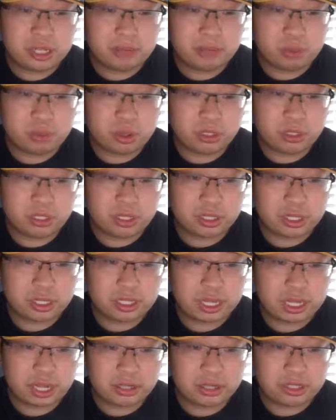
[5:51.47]
James Washington
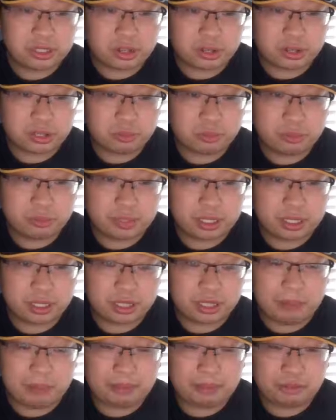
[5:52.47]
and Deontay Johnson will be the
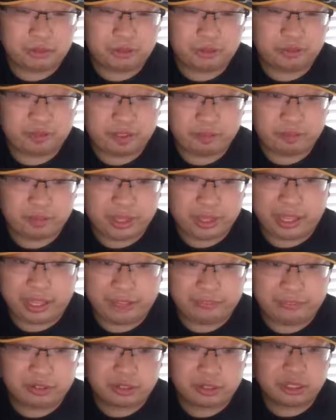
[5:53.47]
top 3
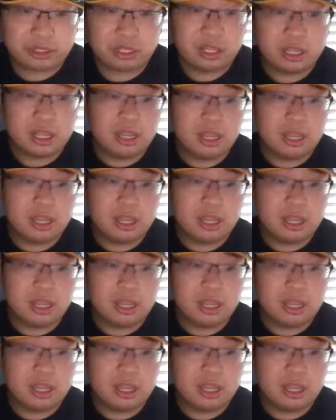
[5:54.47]
receivers.